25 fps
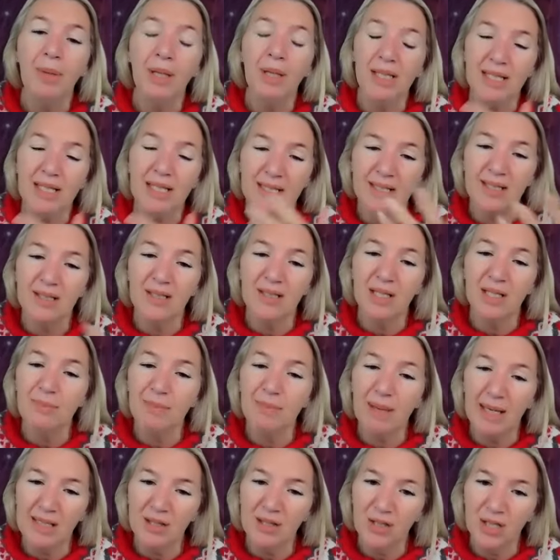but listen to
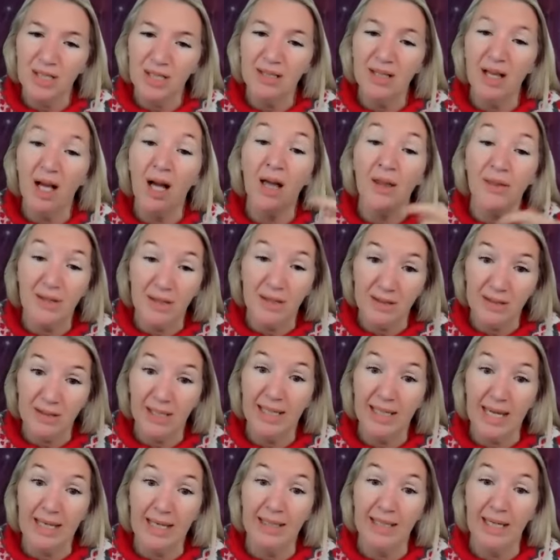the messages that
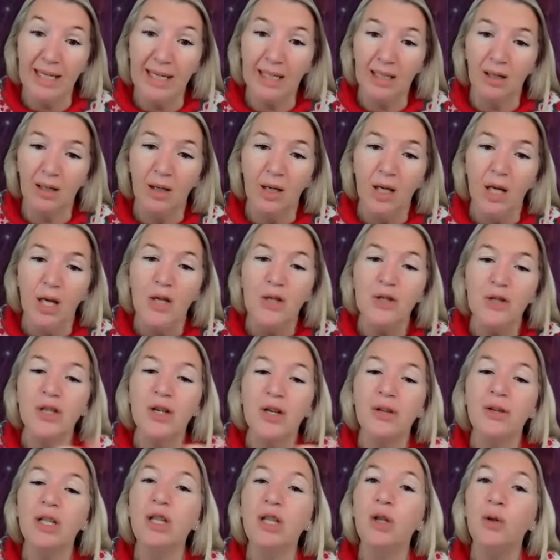others are getting
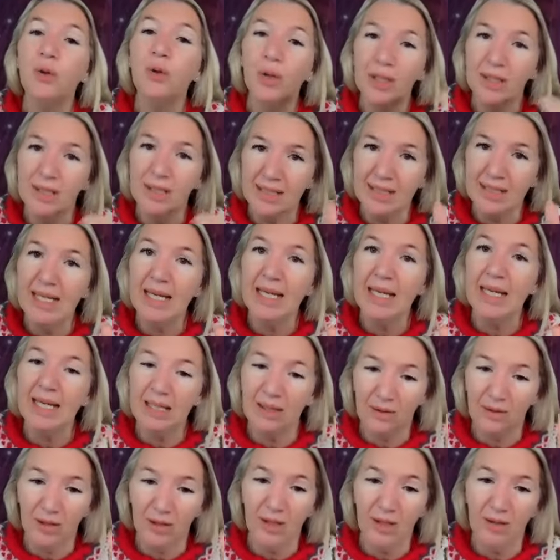so that you can
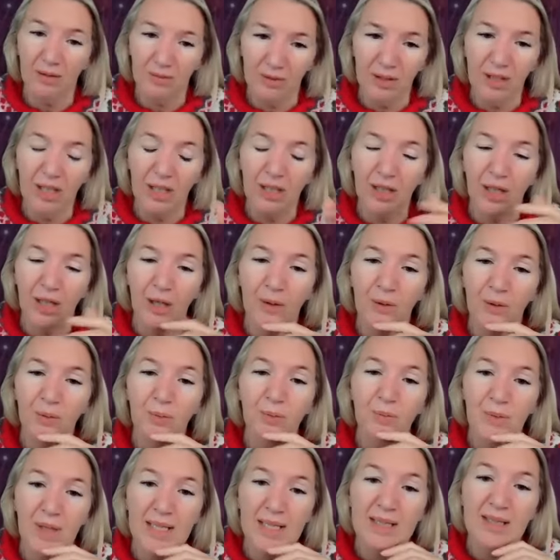see that you
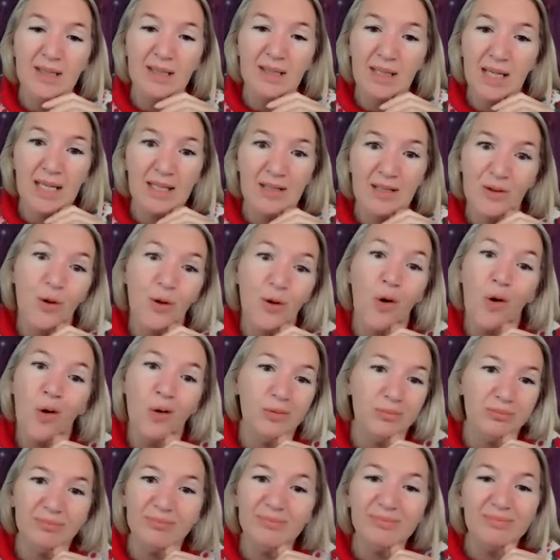know this is
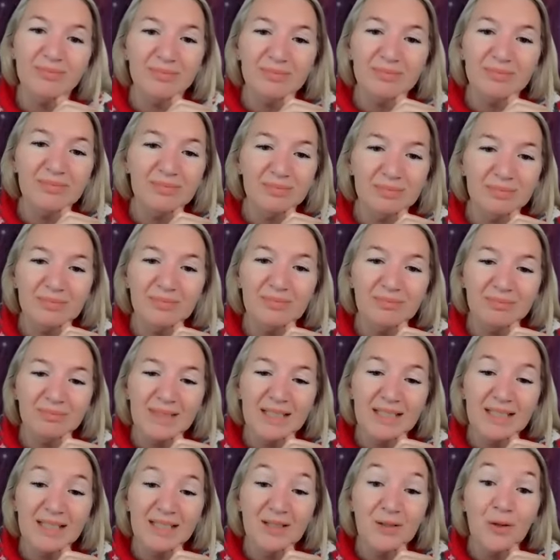not
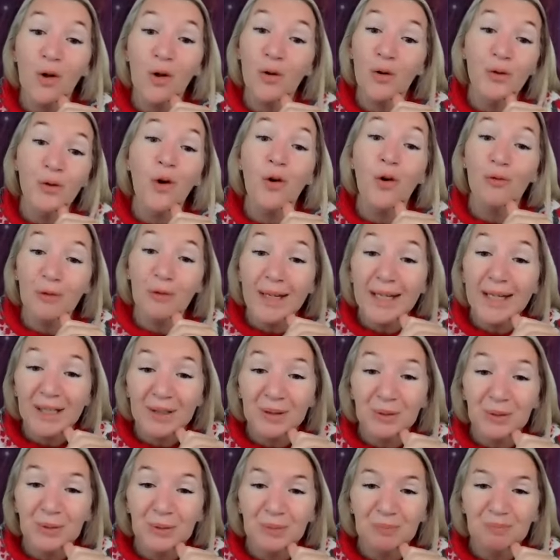this is not not
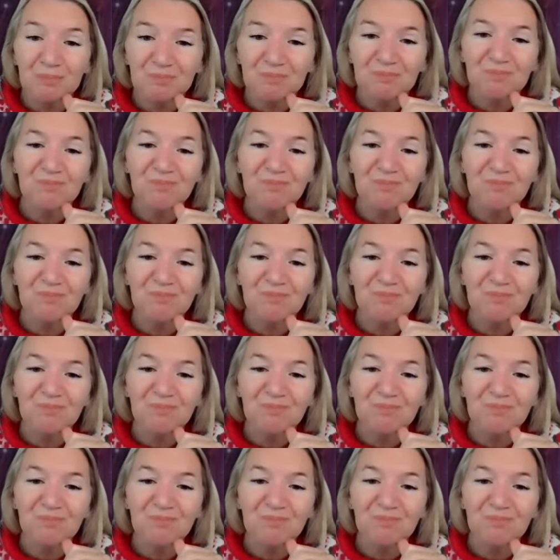real